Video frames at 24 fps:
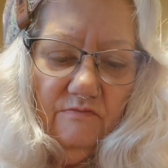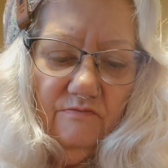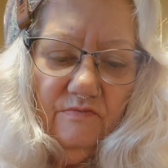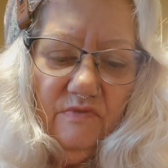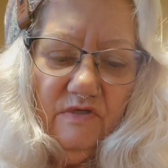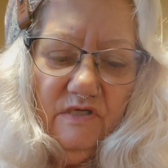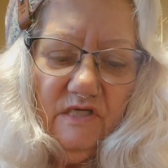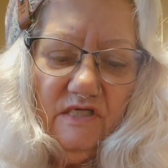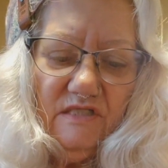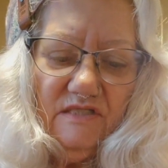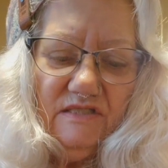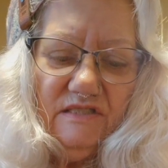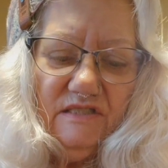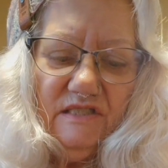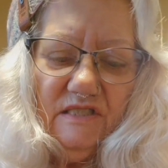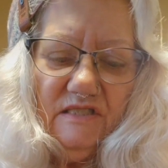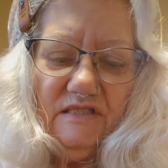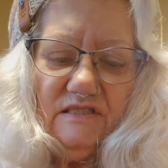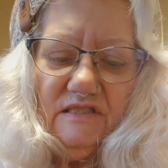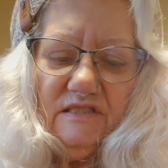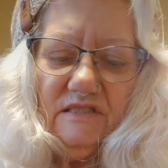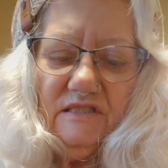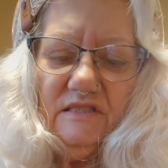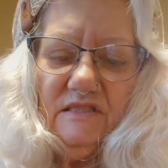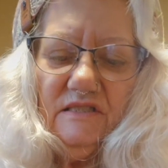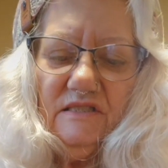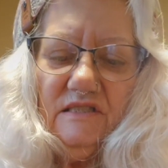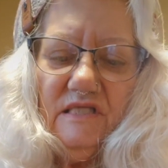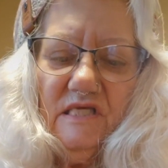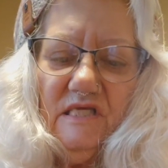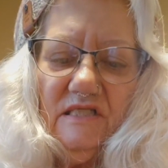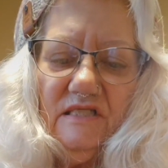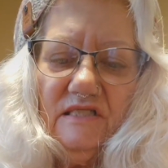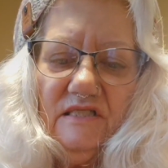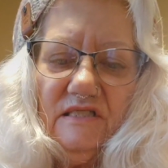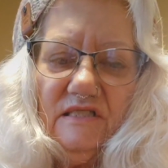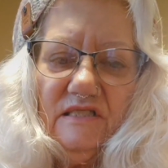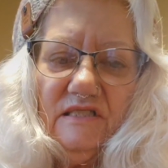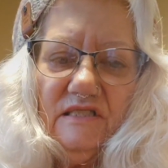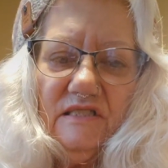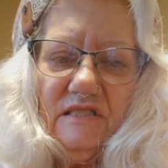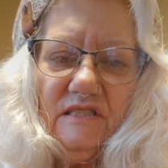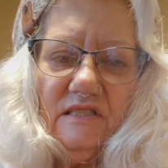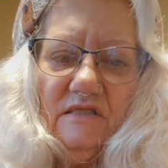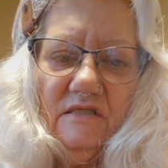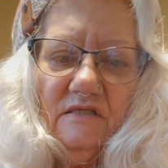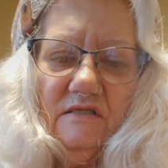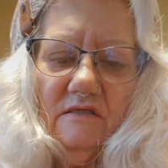Because
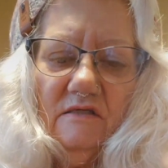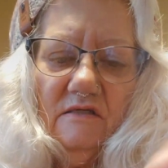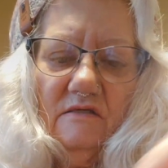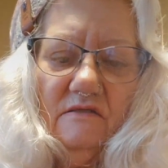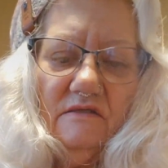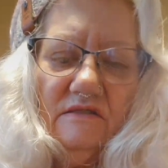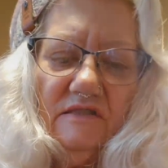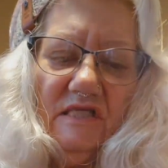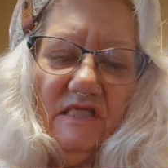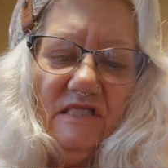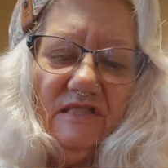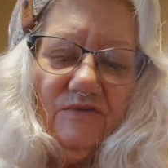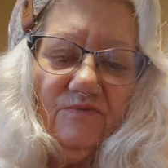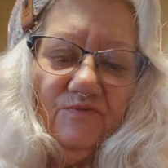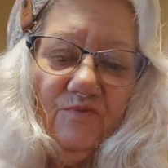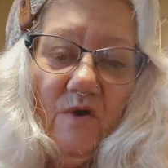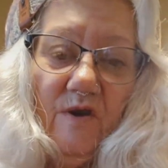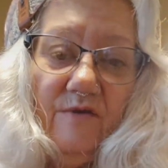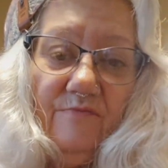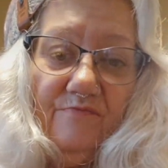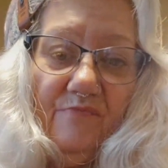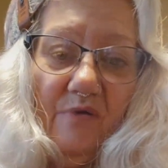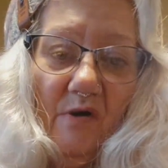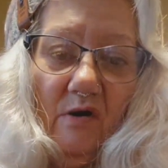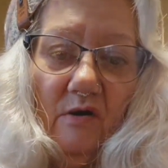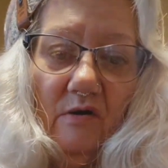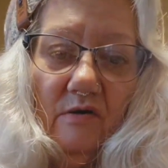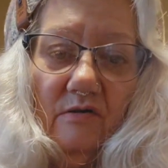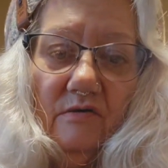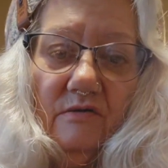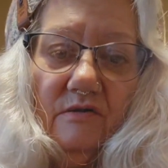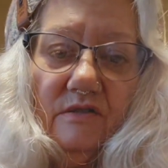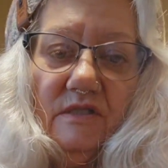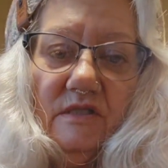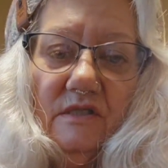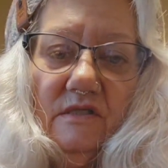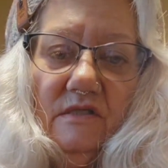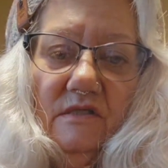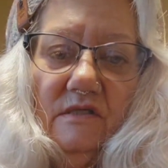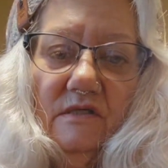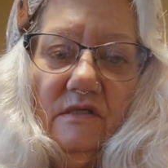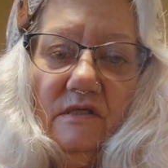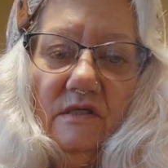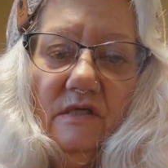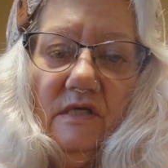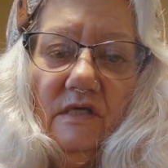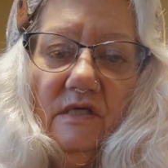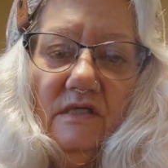this front part
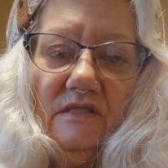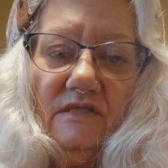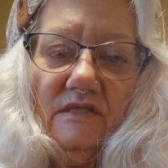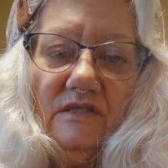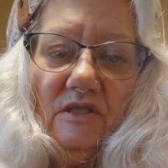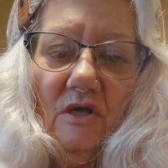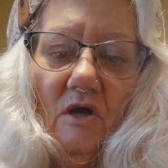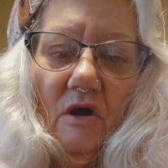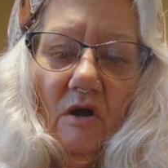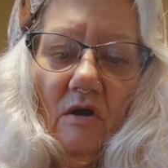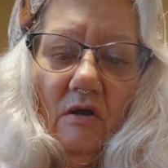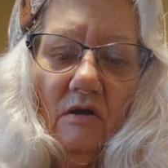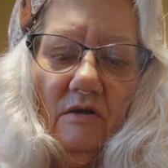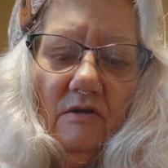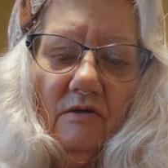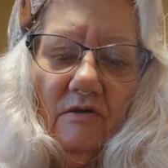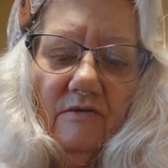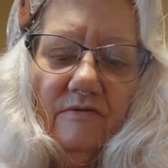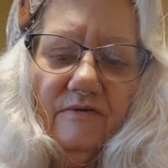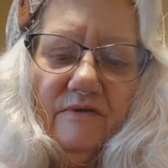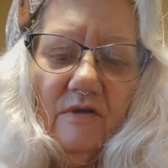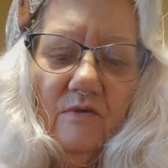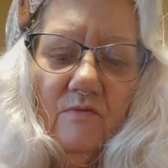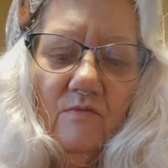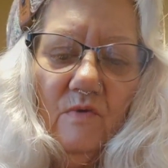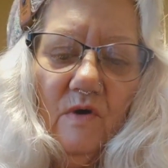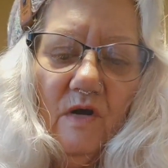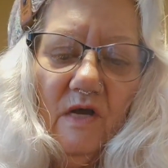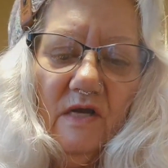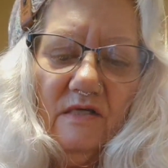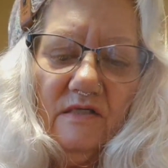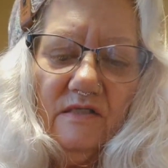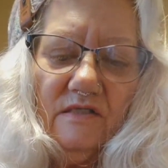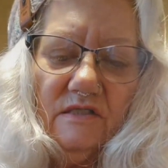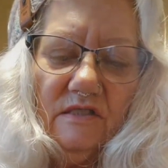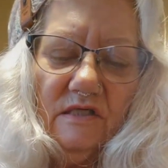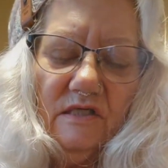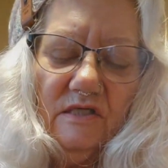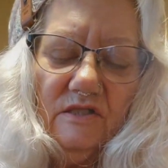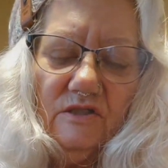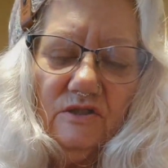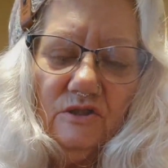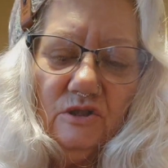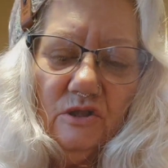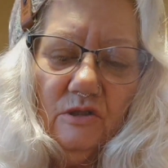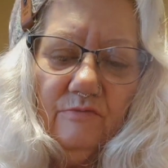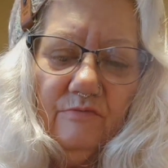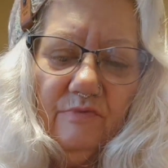is taller than what it
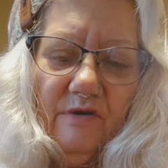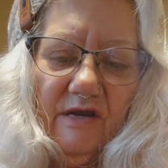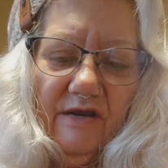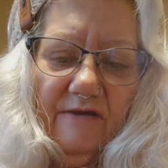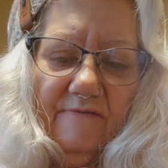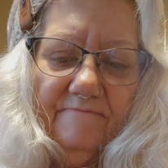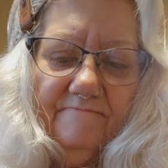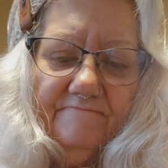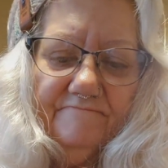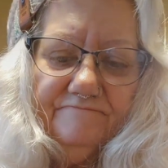should be.